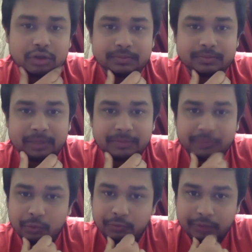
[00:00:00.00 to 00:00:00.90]
my
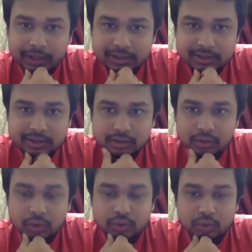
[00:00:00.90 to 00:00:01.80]
few friends,
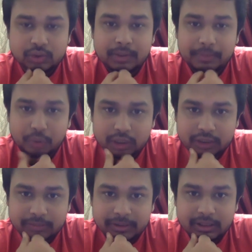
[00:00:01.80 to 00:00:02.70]
those who
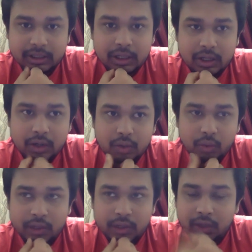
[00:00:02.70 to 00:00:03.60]
supported me
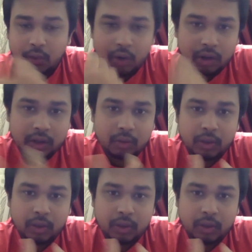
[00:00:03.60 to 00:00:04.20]
when I won,